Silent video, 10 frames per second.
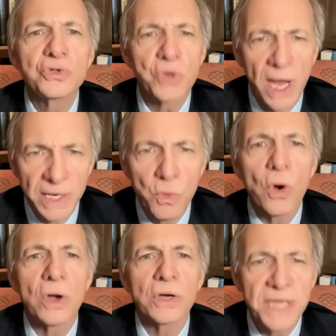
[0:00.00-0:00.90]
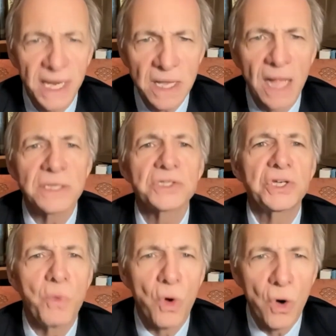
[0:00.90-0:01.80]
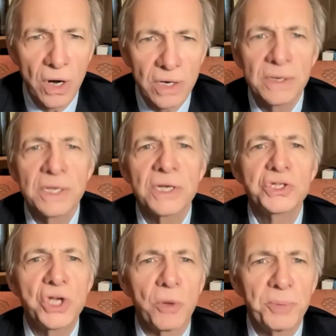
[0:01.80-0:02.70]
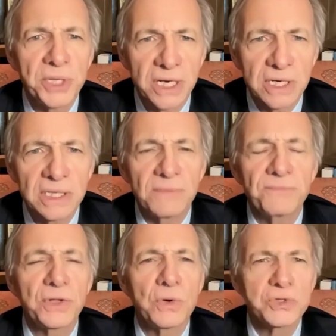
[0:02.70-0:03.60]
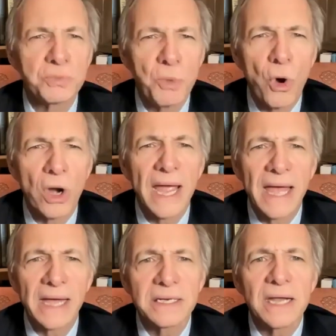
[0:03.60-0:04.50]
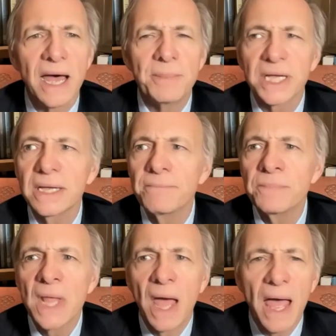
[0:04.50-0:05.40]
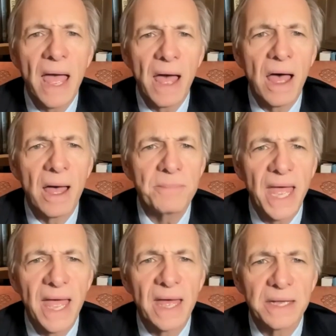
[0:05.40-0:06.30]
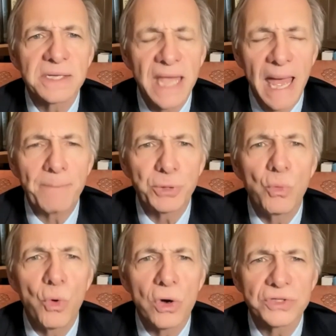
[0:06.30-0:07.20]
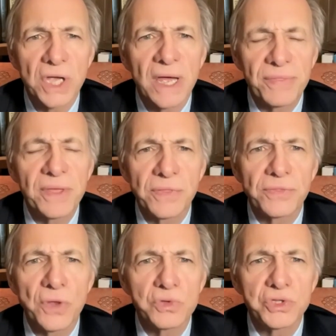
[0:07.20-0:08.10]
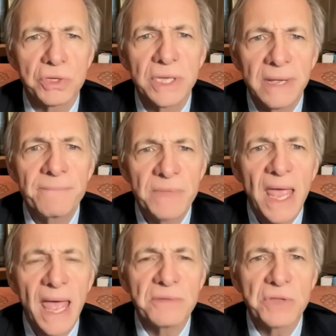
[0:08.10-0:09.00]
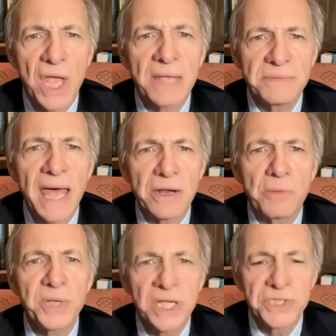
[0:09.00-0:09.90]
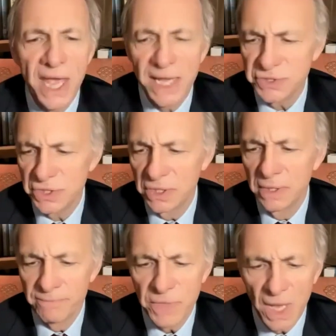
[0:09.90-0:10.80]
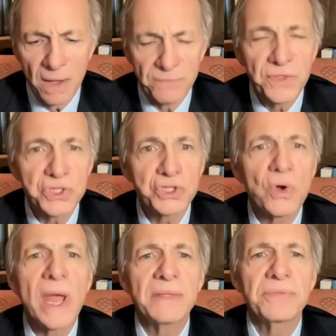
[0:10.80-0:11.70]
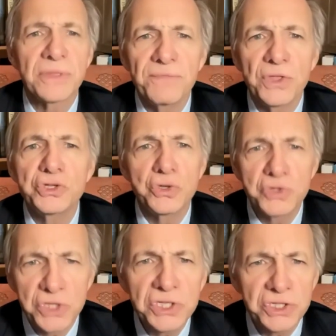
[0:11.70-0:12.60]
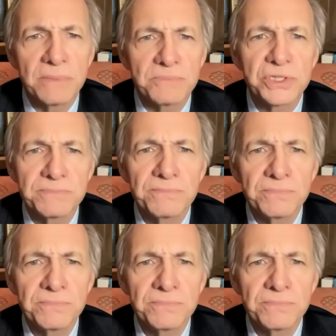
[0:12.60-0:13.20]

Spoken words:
Trade war, technology war, geopolitical influence war, economic and capital wars. I think that those will, and that'll be a test of the strength of the two systems.